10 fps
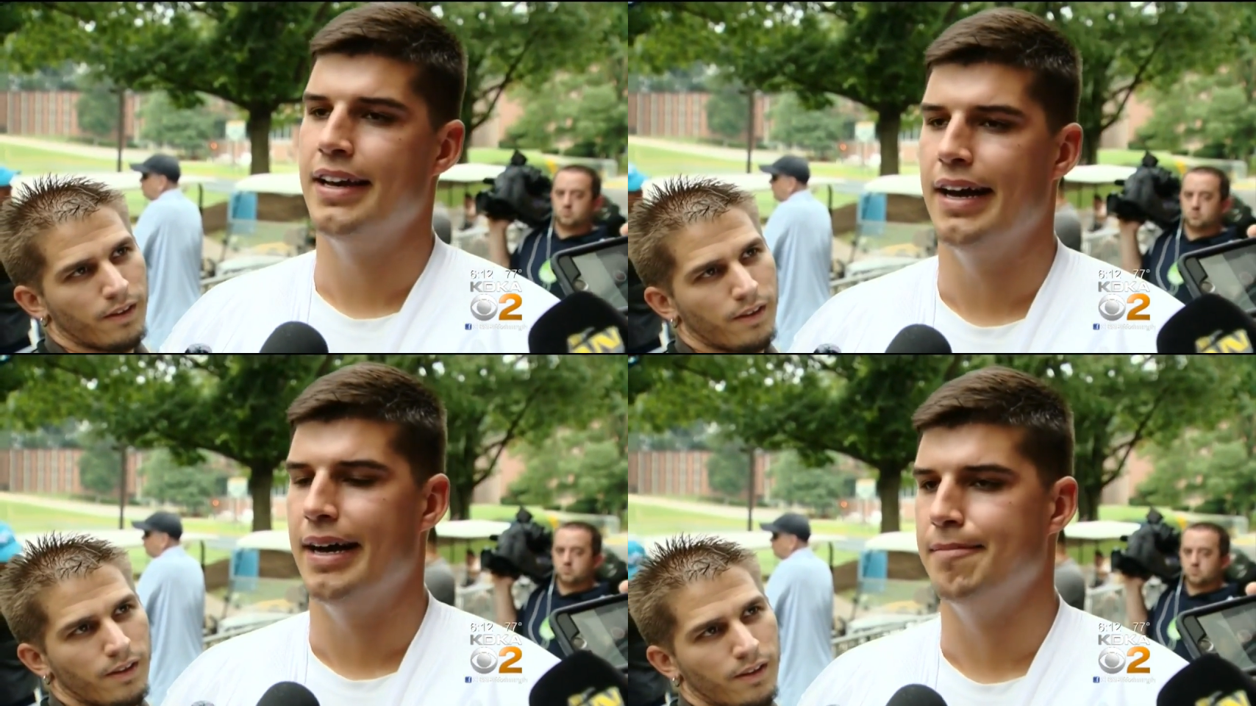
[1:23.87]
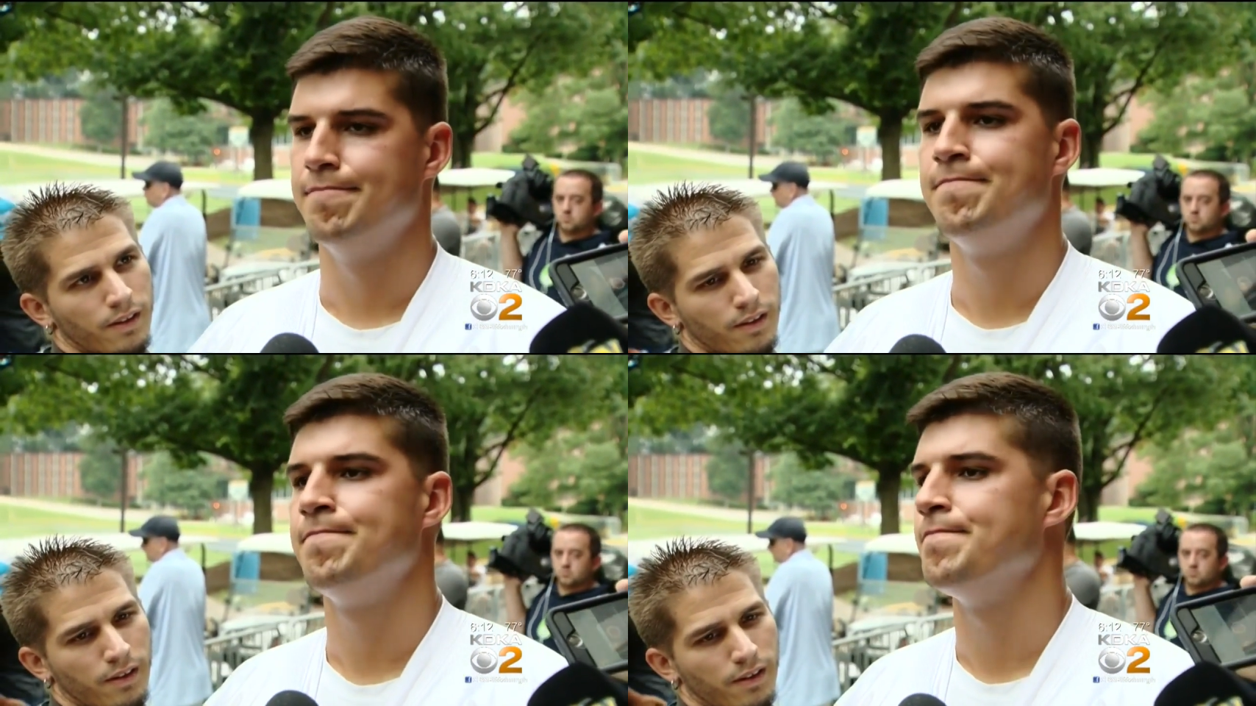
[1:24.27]
Speaker 1: Um,
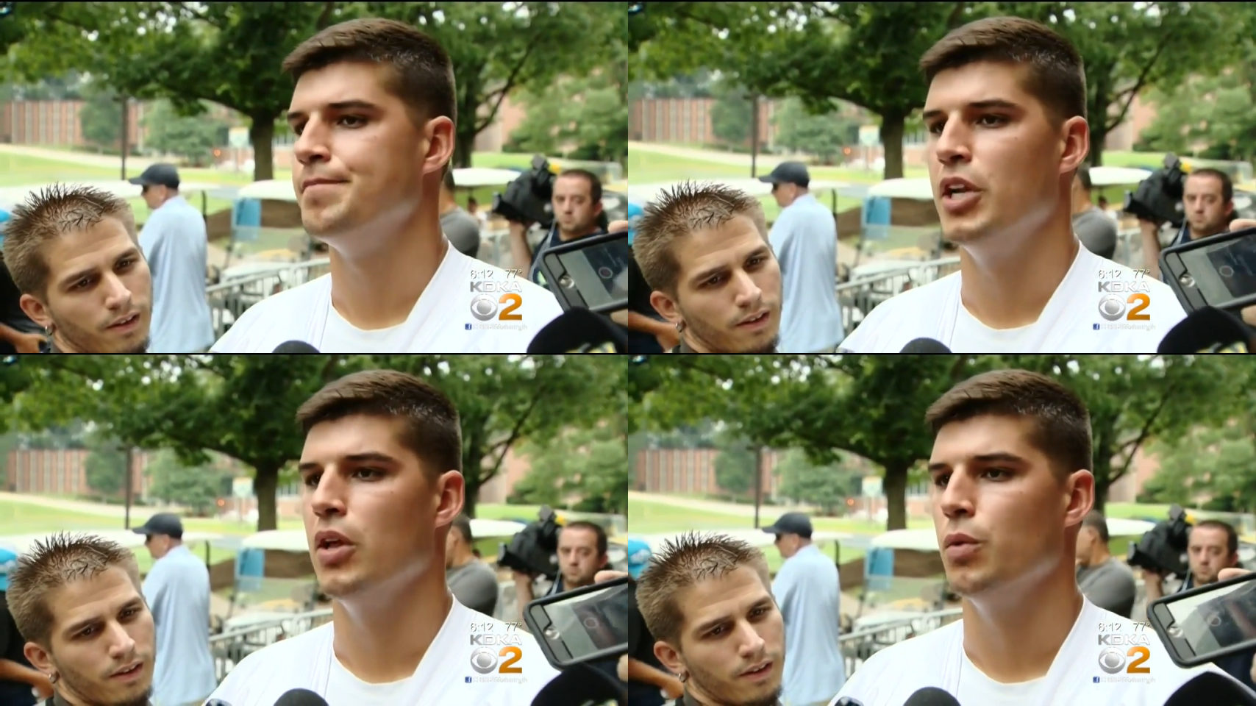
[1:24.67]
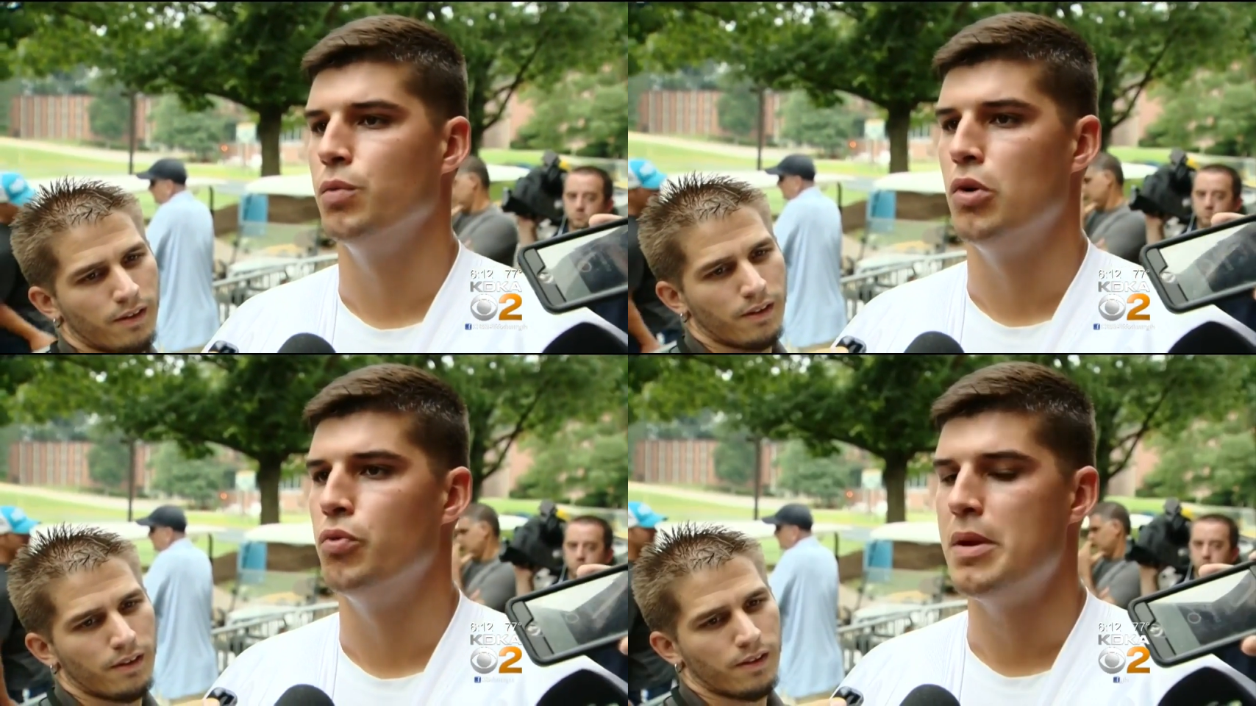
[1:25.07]
you know,
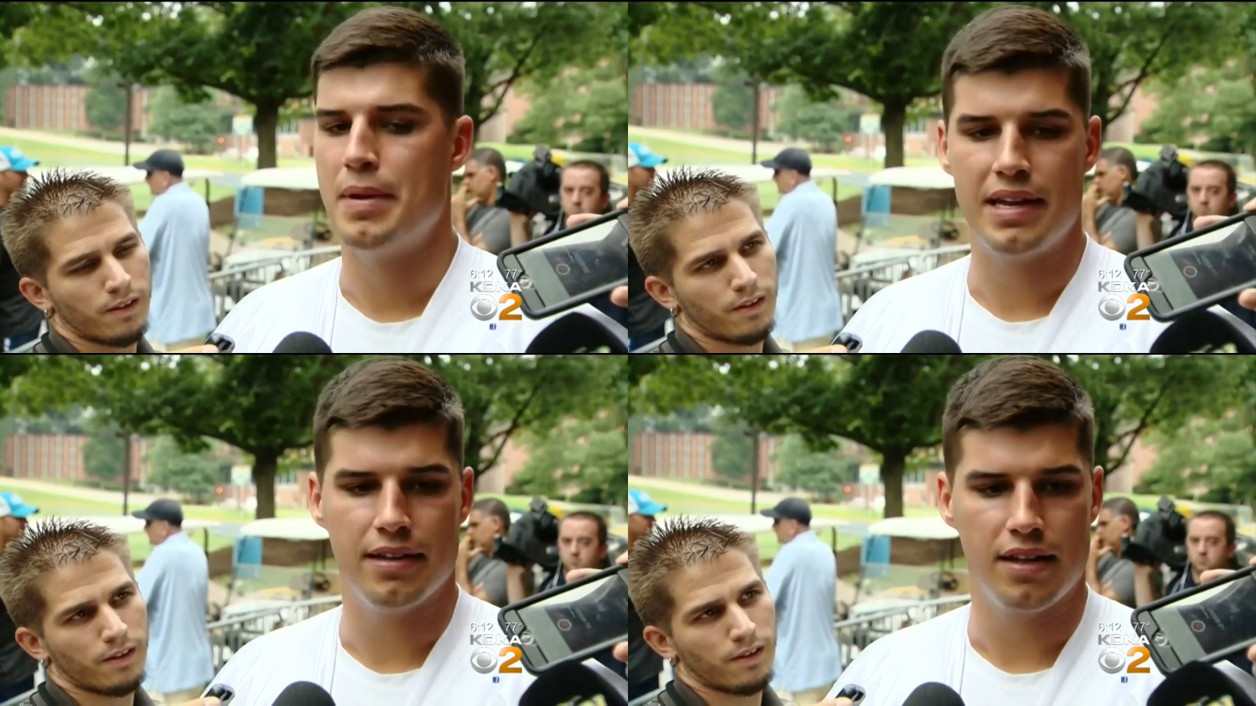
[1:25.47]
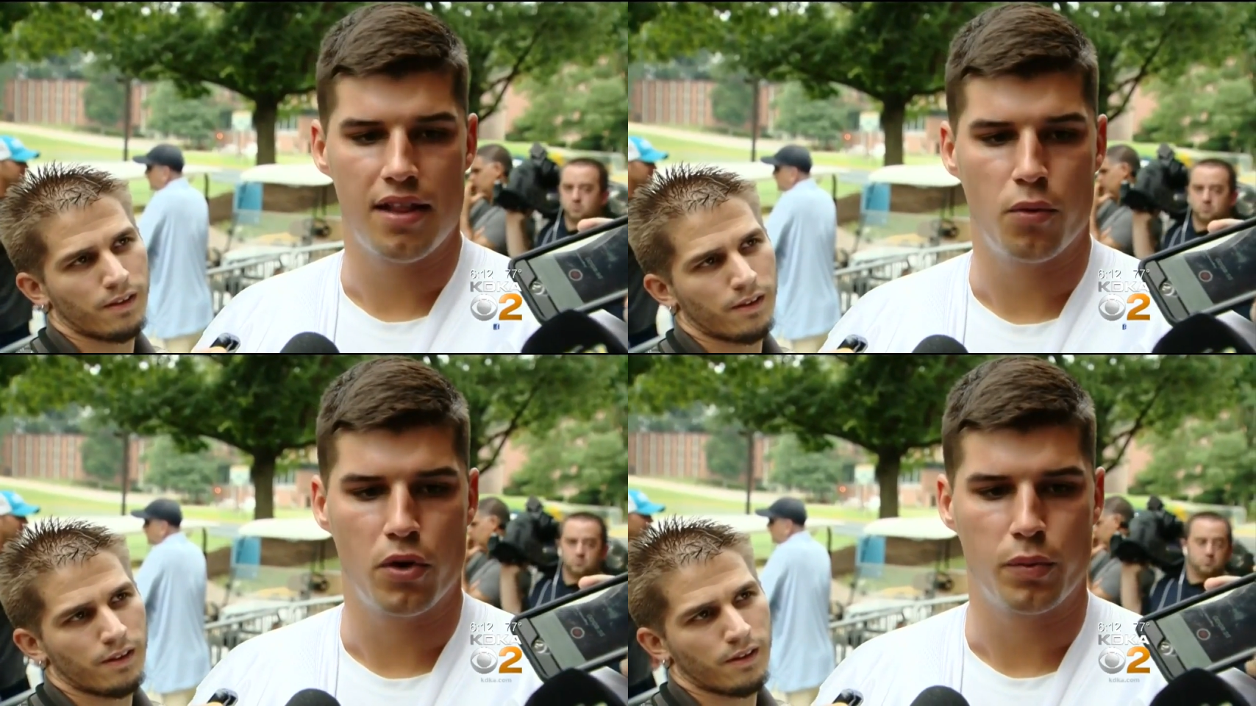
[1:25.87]
re- repeating a lot of
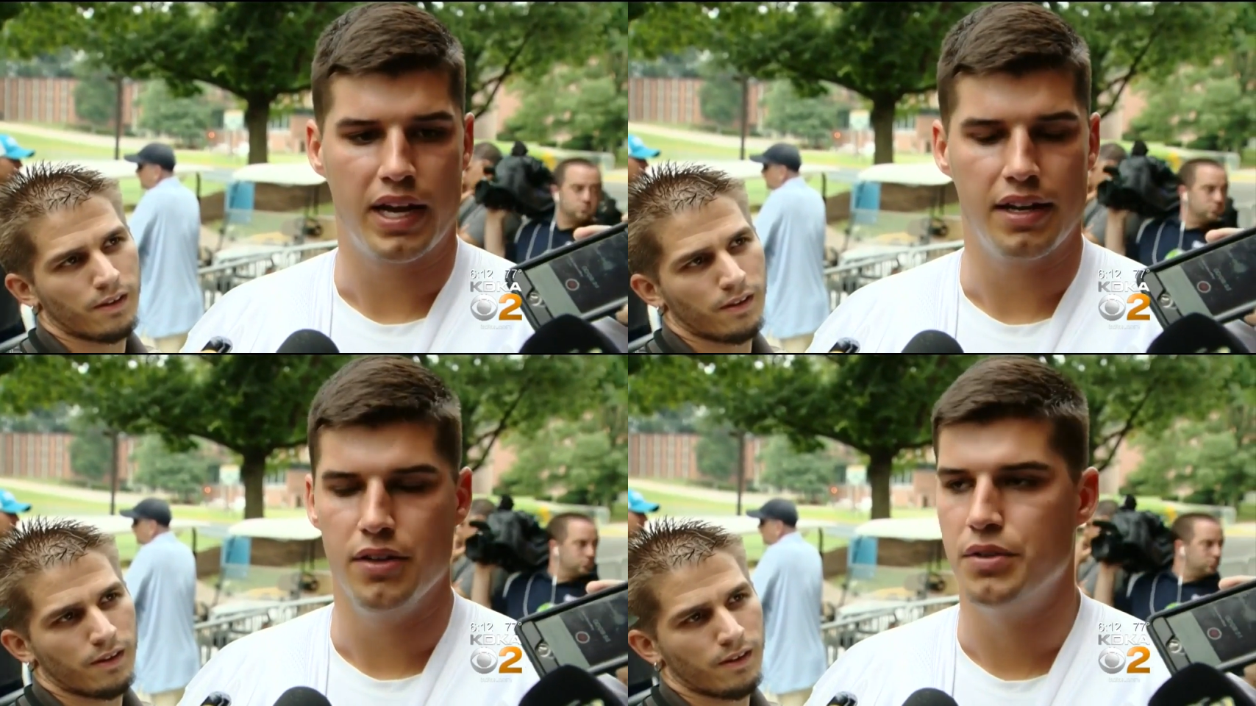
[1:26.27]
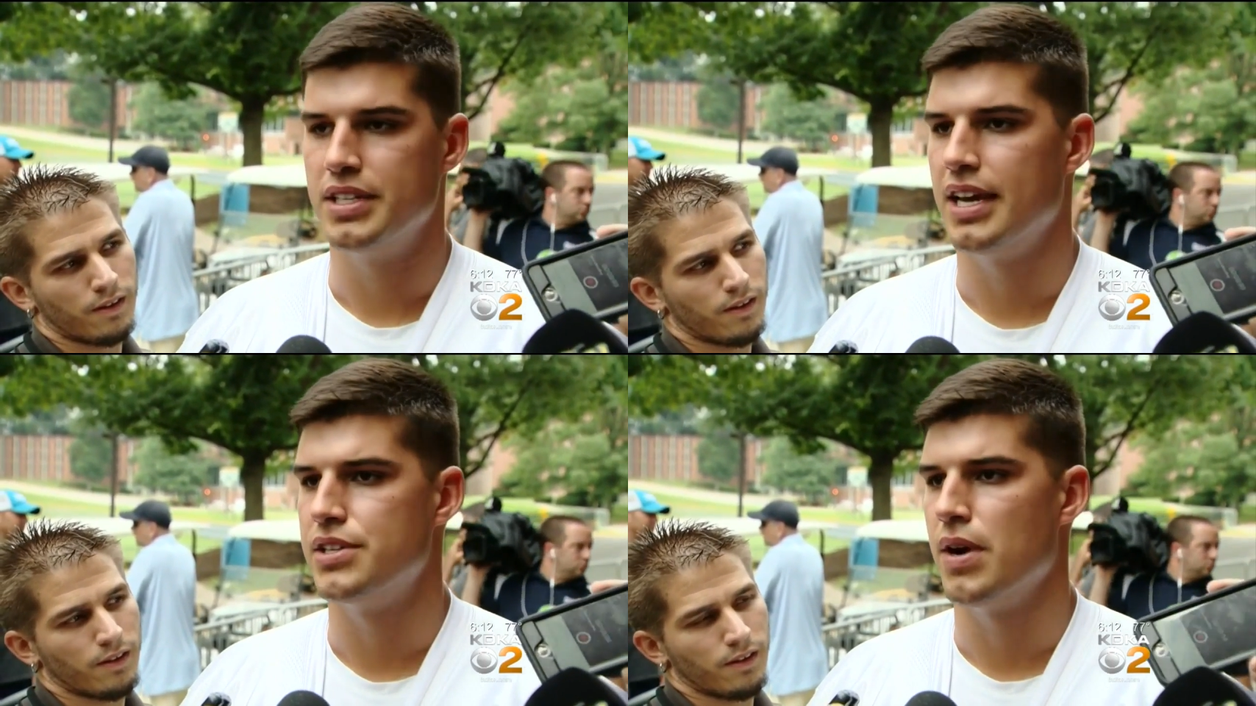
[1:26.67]
the work we got in
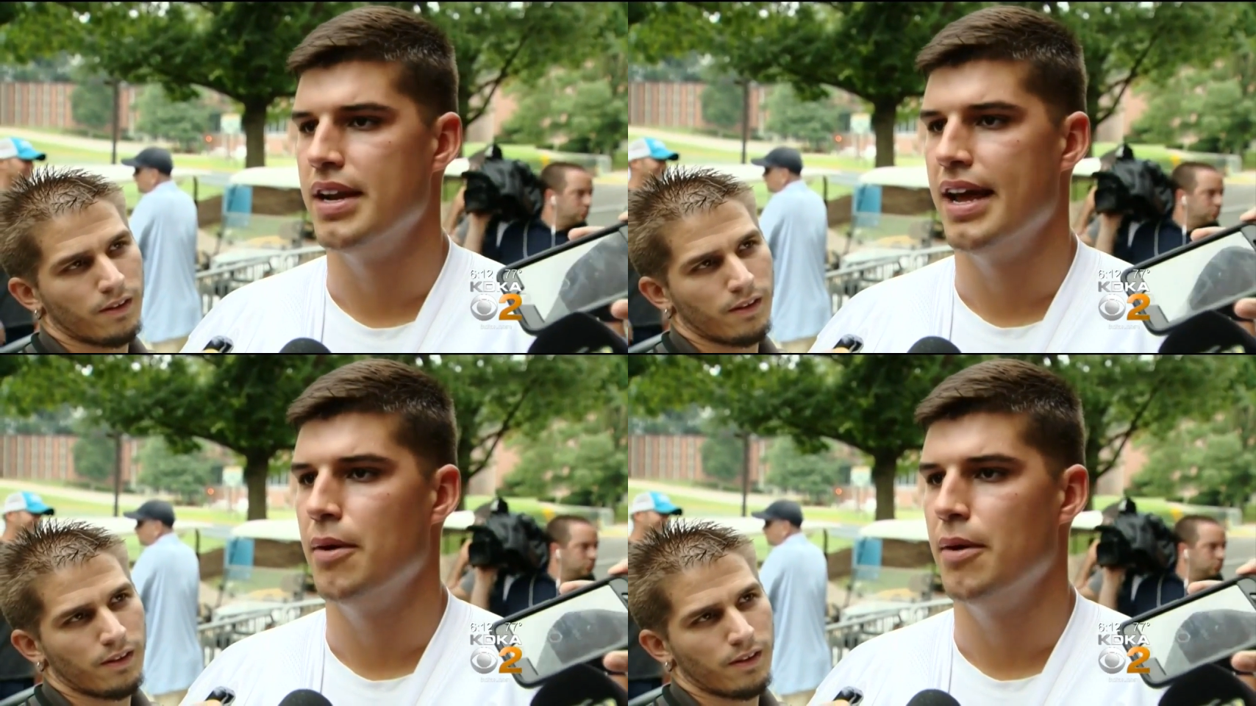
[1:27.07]
OTAs right now,